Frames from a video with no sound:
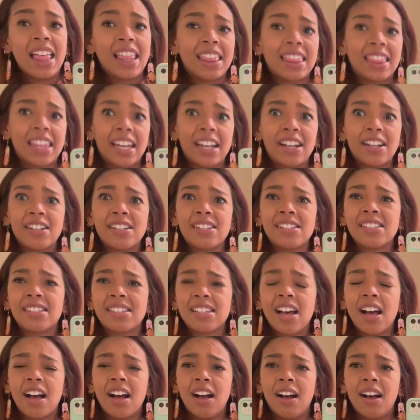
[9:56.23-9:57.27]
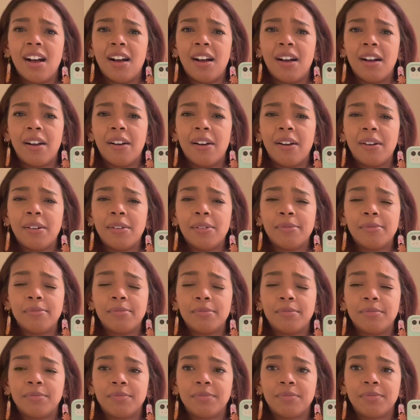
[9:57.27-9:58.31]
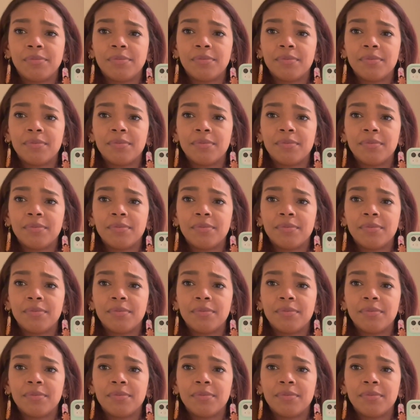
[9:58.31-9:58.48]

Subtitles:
There's kind